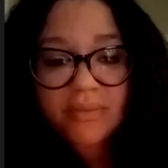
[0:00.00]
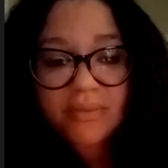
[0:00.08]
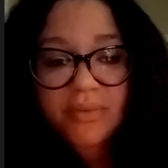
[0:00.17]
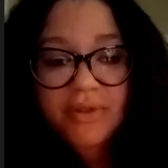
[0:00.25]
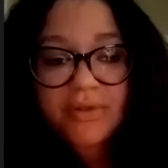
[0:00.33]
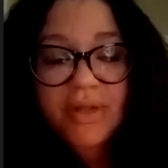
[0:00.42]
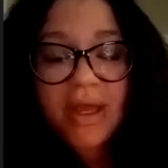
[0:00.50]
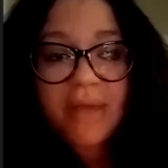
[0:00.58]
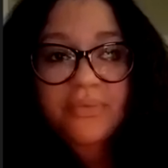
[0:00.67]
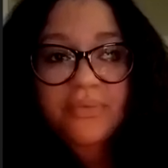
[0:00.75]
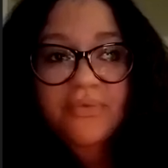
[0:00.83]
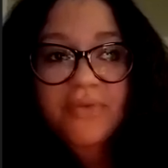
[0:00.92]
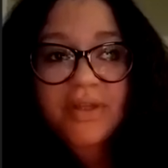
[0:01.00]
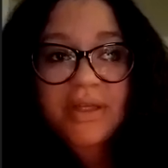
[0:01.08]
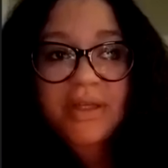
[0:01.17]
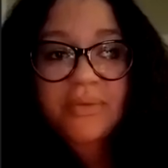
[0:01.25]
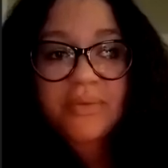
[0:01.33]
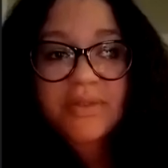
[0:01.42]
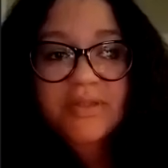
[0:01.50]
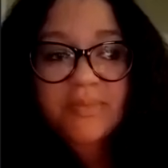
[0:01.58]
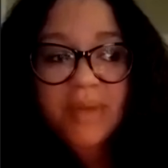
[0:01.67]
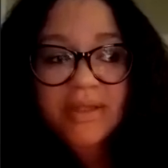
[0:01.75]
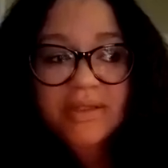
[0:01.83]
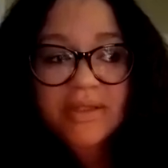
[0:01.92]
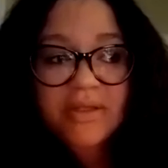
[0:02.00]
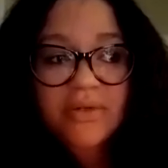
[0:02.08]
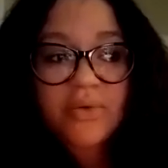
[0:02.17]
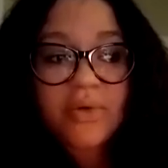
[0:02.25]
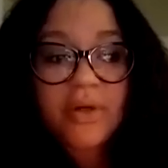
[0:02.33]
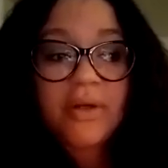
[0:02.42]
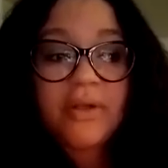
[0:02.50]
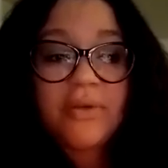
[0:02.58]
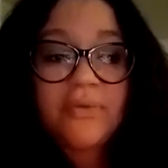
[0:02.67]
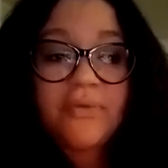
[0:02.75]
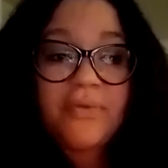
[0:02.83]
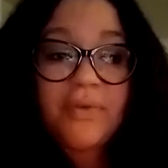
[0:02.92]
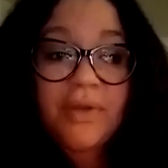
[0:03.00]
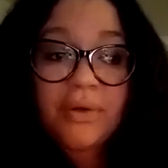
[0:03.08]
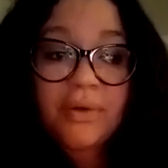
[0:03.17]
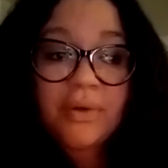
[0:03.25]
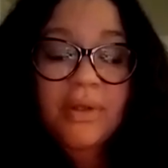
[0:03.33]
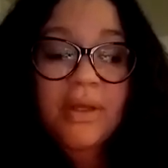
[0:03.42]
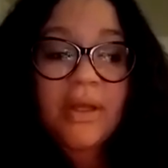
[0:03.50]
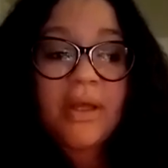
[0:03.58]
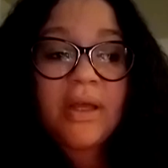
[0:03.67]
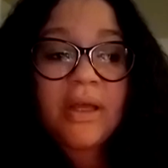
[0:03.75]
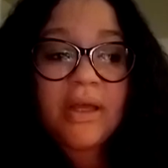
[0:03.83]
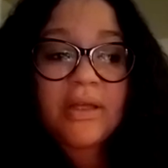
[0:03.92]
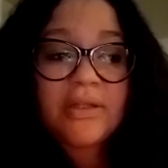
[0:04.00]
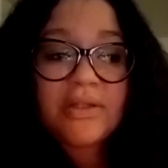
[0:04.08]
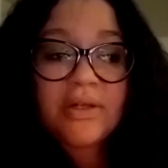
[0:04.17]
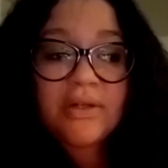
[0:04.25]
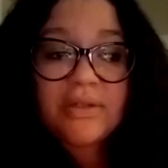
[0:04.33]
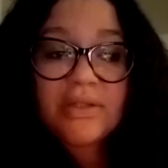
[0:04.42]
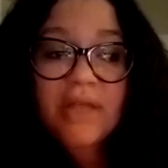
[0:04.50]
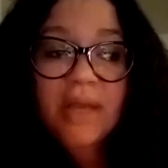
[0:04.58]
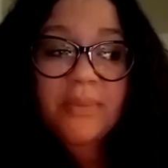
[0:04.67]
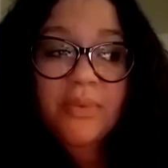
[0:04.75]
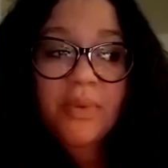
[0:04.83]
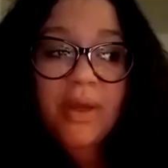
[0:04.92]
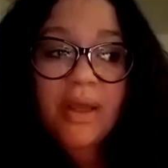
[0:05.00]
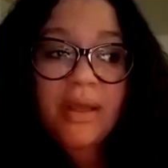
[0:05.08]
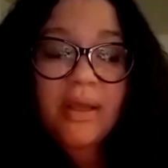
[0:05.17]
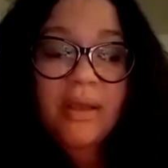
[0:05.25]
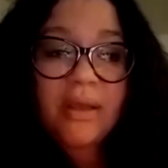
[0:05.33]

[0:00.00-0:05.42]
When you're not feeling respected or you feel a certain type of way,